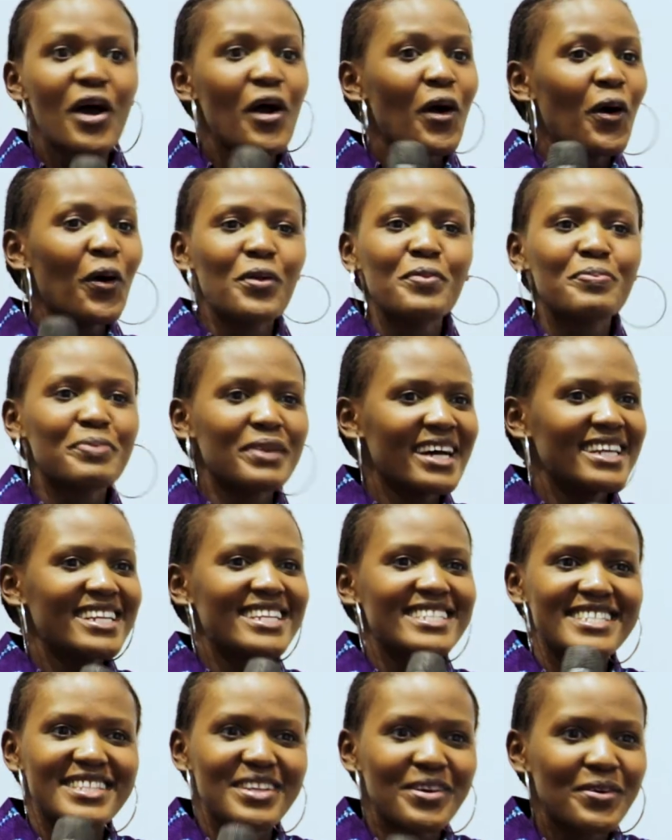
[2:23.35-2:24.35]
whole
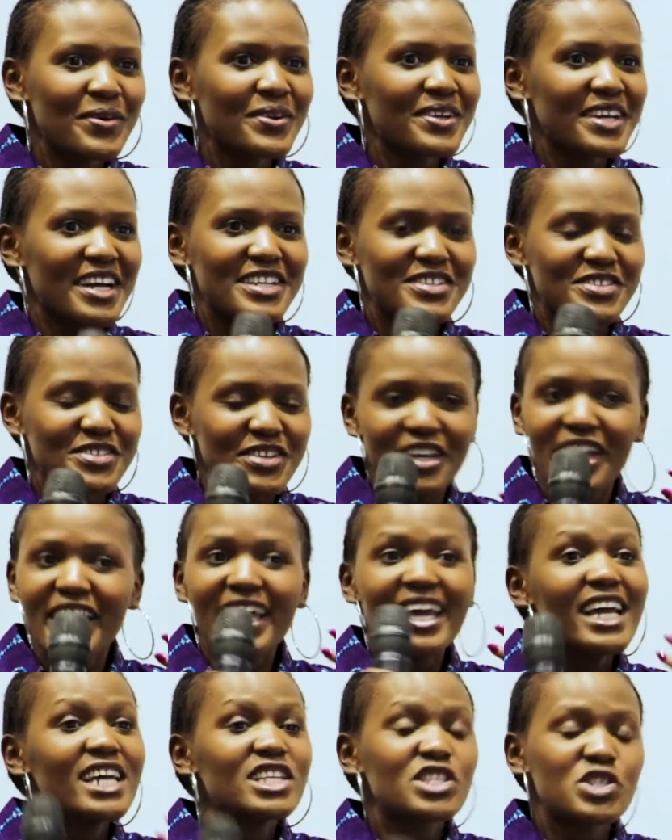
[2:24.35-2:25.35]
planet, in the whole country,
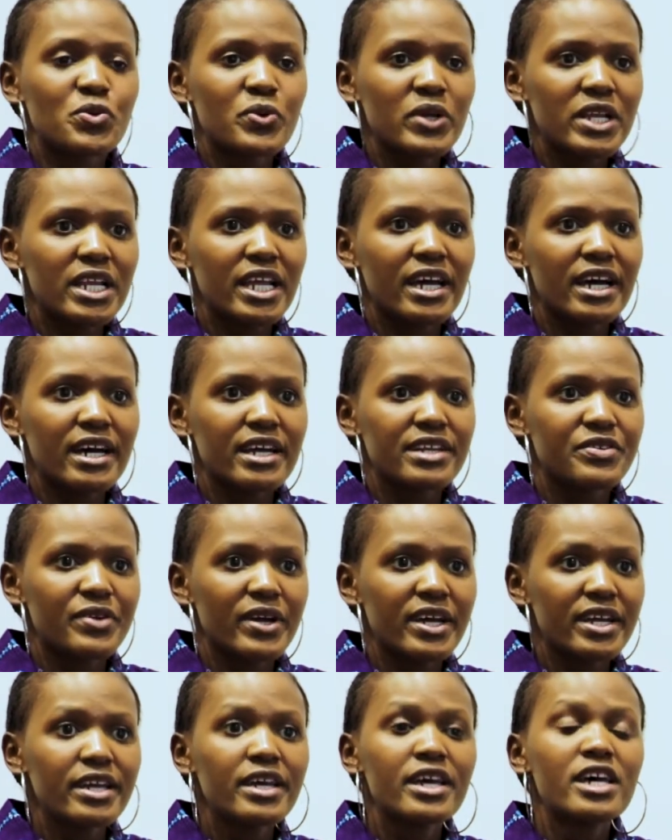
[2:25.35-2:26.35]
it's really hard,
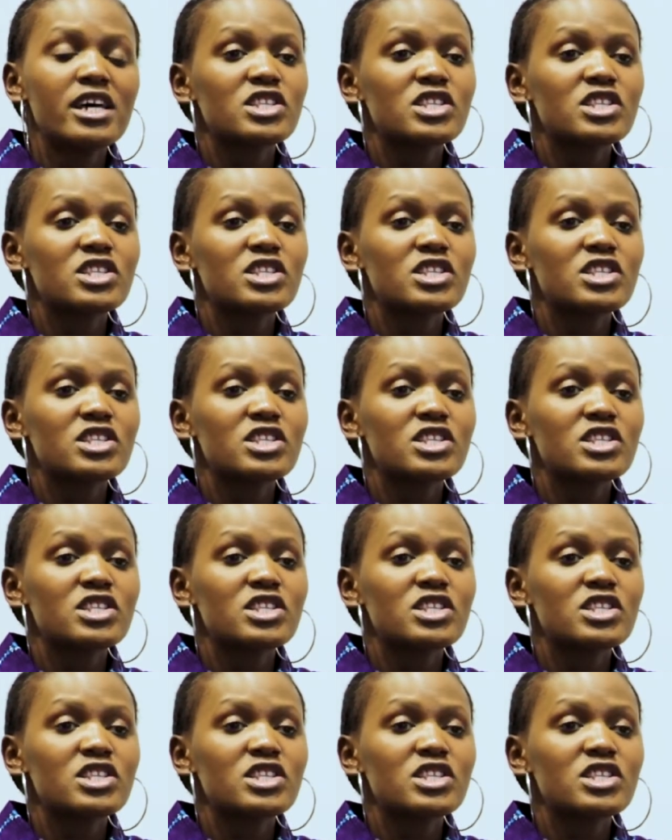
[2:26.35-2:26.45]
right?